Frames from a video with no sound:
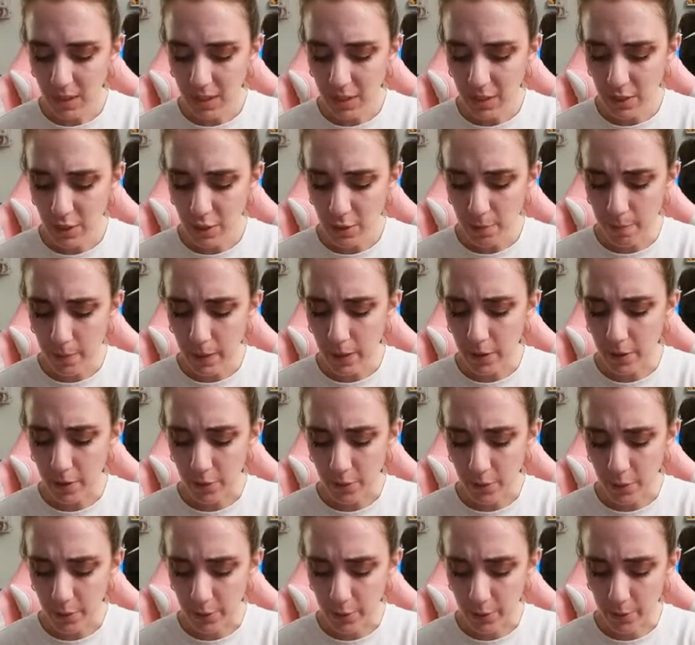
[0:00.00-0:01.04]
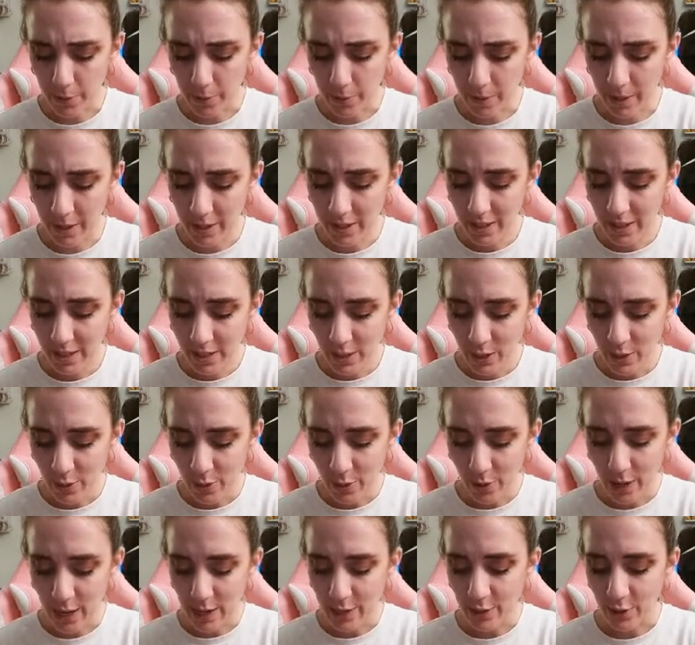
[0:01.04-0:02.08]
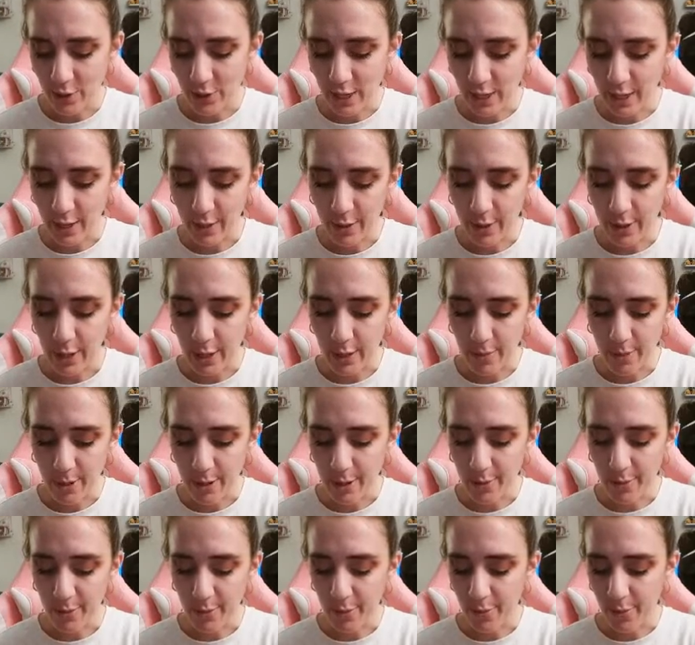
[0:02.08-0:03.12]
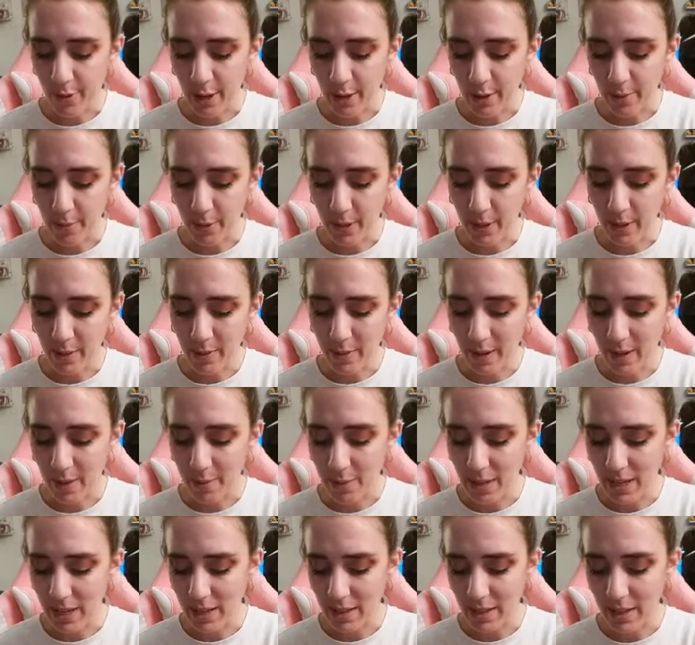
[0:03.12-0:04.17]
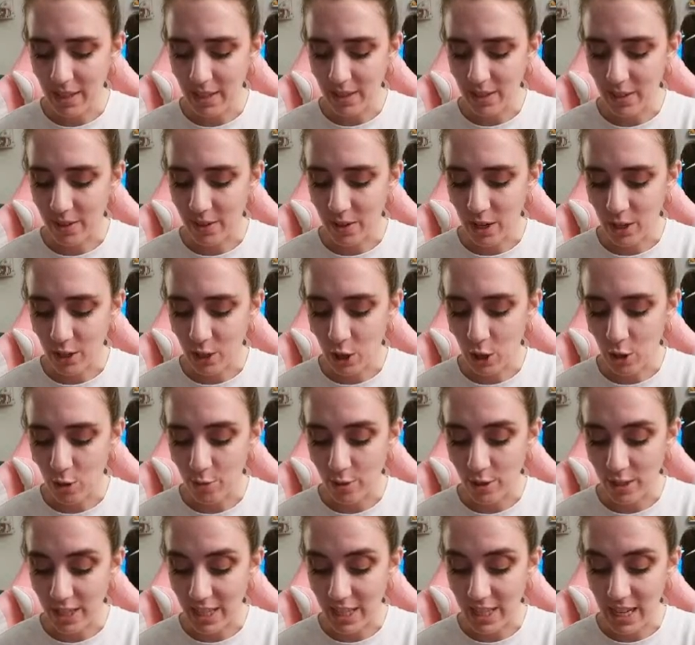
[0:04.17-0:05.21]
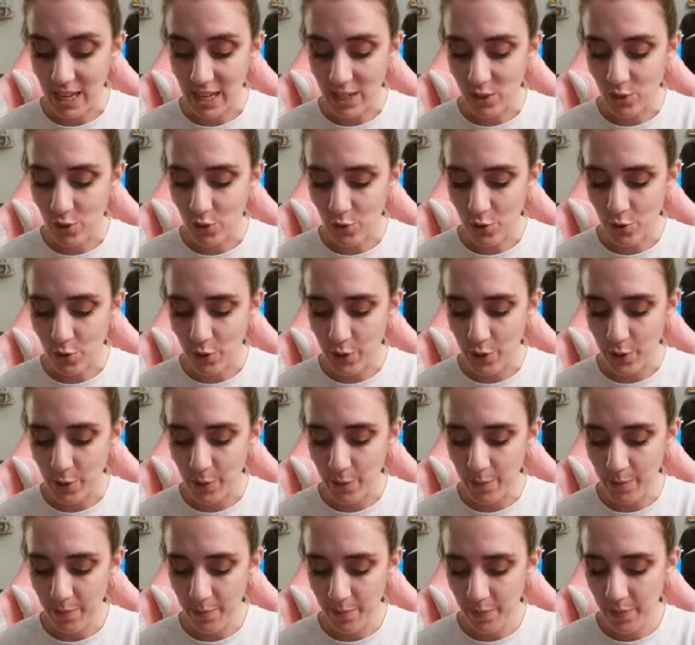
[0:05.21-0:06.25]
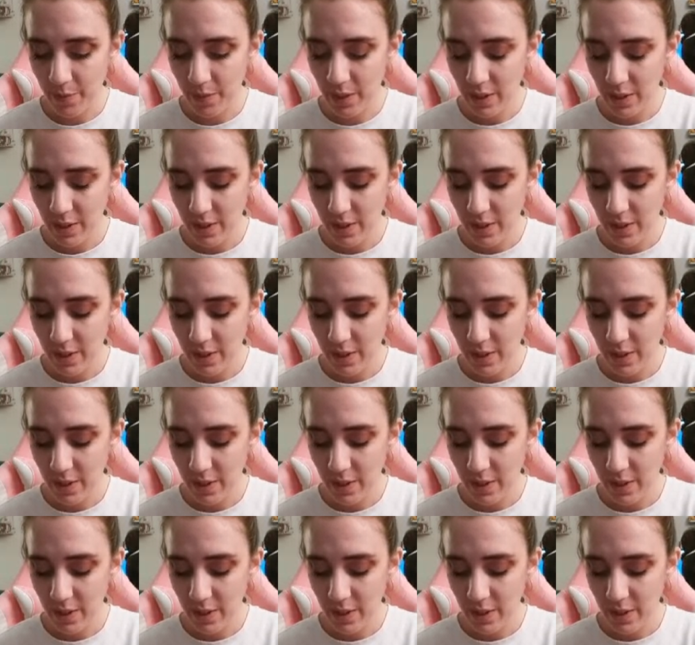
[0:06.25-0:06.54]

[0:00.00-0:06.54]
spare room where I just like theme it randomly. I made it like a cozy guest room.